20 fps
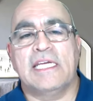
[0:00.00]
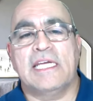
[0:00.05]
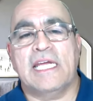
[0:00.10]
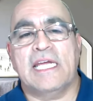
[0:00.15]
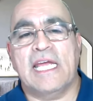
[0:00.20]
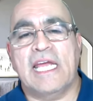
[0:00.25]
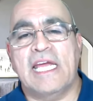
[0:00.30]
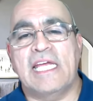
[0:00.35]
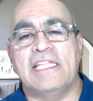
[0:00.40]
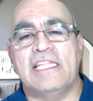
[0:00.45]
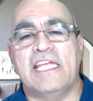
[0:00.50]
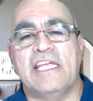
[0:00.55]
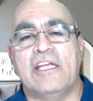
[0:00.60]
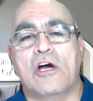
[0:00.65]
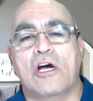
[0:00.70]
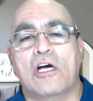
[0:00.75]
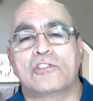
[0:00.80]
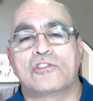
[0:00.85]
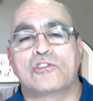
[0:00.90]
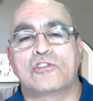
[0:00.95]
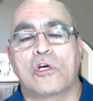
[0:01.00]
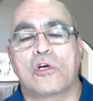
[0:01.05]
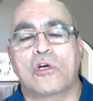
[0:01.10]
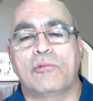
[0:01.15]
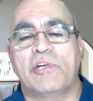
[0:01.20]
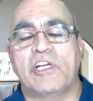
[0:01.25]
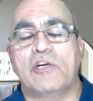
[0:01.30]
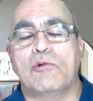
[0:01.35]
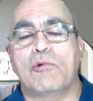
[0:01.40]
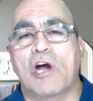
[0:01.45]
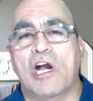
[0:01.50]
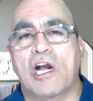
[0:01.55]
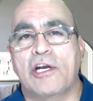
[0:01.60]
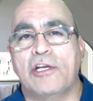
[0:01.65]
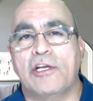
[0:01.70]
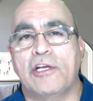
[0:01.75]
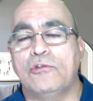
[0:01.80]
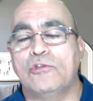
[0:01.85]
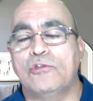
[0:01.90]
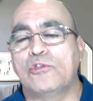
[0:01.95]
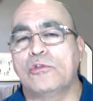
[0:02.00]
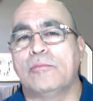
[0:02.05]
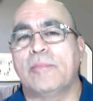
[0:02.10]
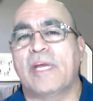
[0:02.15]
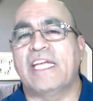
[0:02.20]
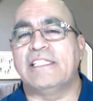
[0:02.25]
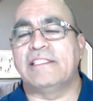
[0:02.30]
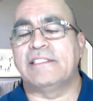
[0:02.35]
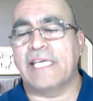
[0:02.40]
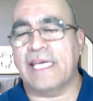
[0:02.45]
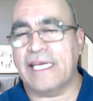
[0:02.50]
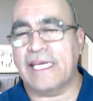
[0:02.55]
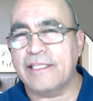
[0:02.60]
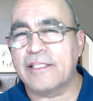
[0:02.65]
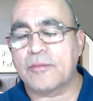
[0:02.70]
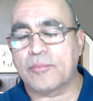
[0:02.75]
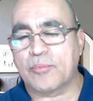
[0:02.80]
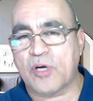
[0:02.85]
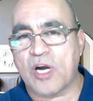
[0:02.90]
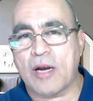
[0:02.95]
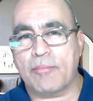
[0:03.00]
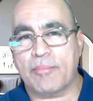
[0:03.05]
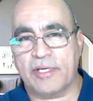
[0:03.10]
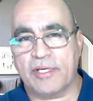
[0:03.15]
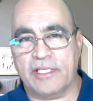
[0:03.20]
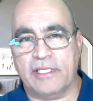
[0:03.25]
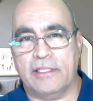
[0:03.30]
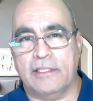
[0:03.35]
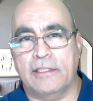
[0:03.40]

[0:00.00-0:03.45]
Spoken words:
and they also require you to maintain the property.